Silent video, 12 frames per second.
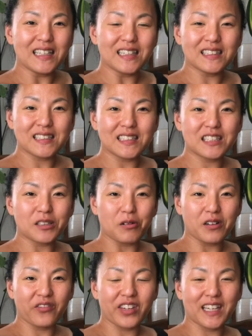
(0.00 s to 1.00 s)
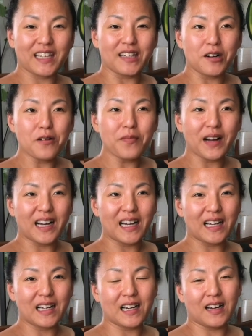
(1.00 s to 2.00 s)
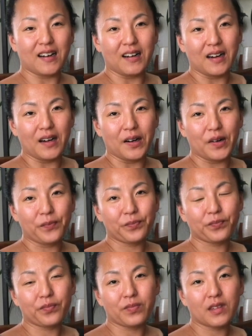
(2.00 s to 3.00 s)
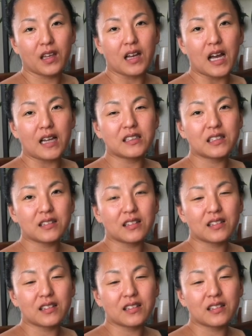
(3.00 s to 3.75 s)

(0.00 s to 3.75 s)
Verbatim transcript: it's a short video, but I